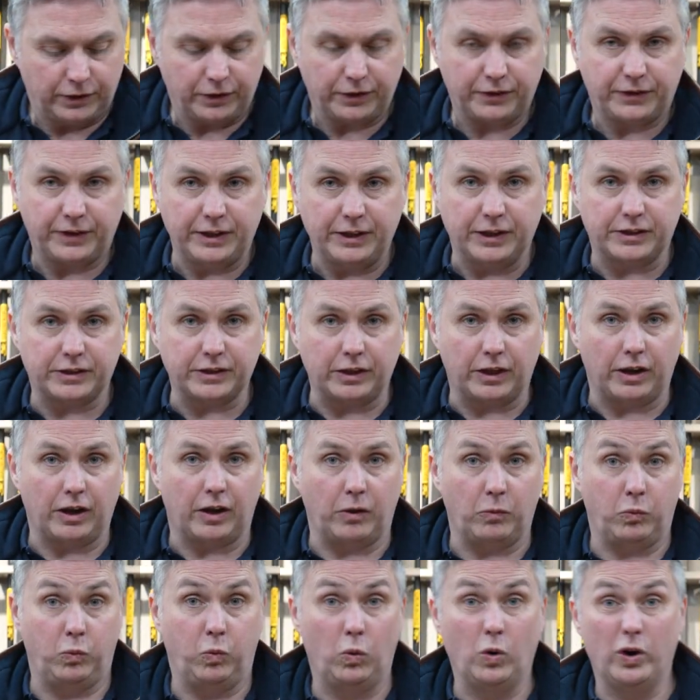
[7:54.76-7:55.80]
other thing that's
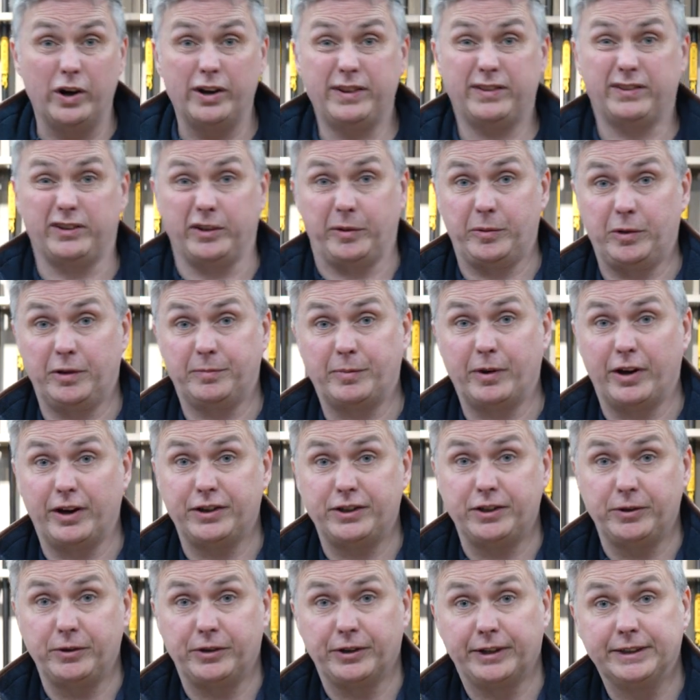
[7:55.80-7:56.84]
worth doing when you buy
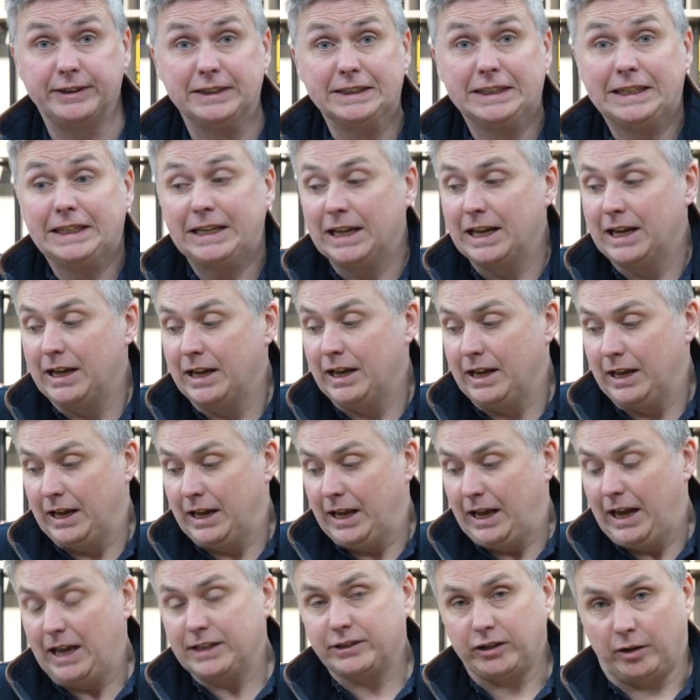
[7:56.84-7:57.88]
a new gun,
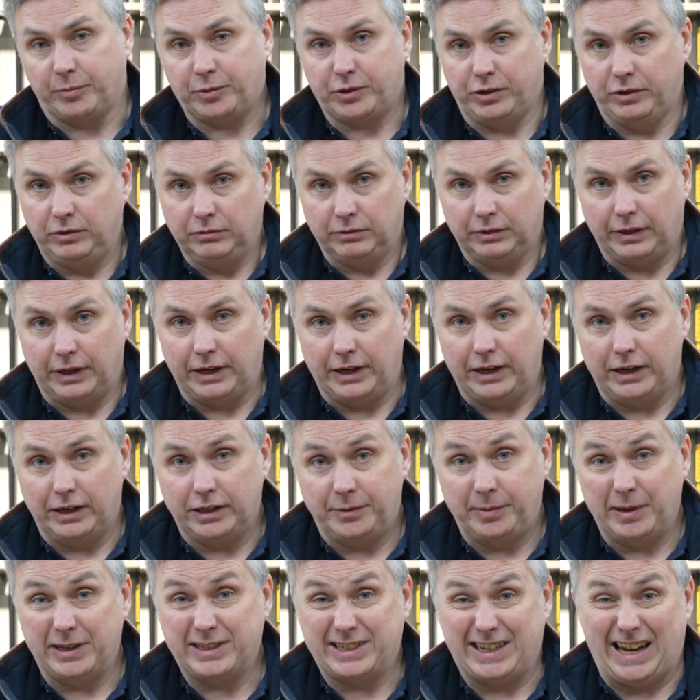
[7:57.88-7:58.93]
it's optional.
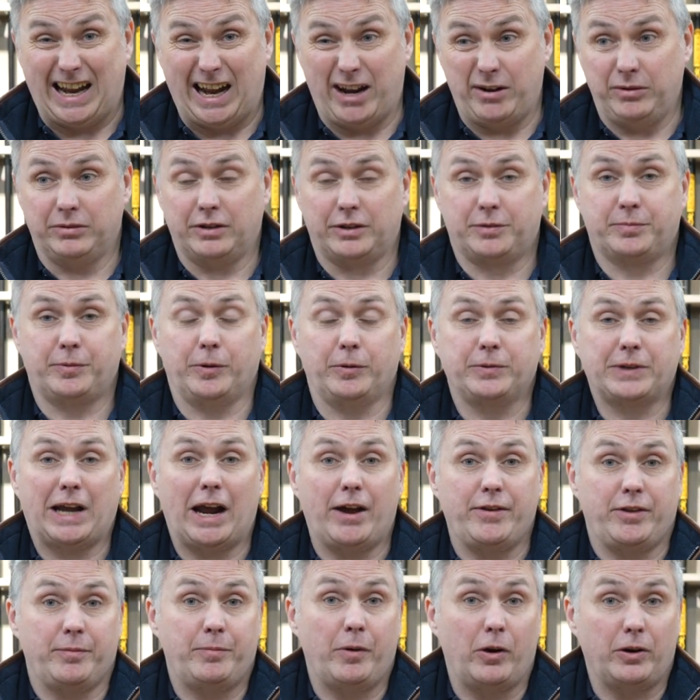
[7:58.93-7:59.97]
Depends on how, I suppose,
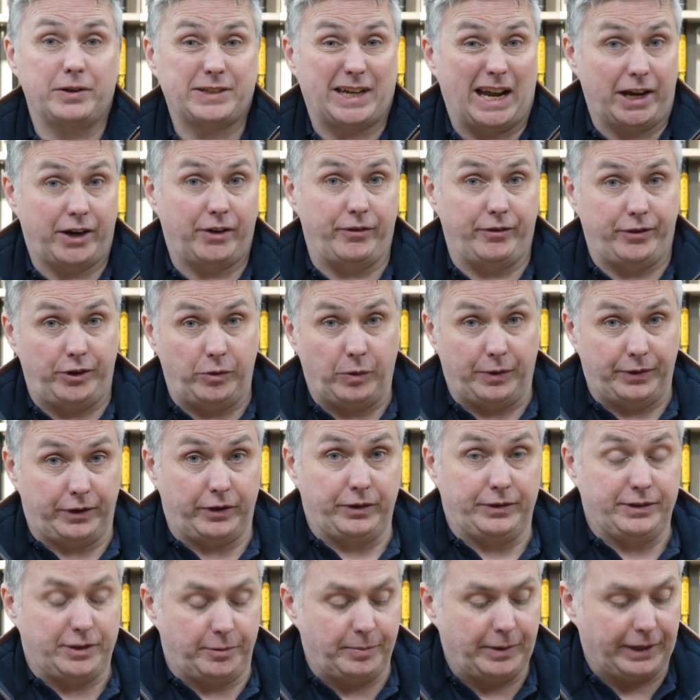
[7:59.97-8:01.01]
out of the box accurate you want the
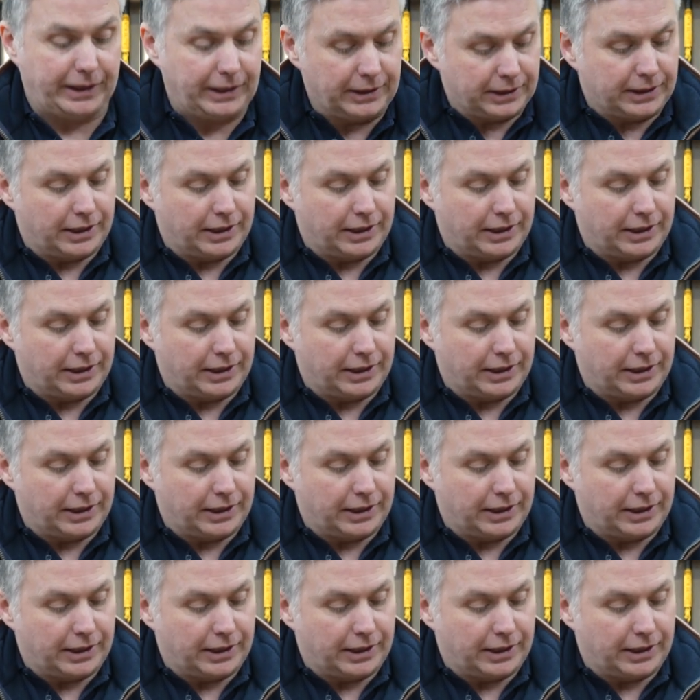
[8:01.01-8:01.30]
gun to be.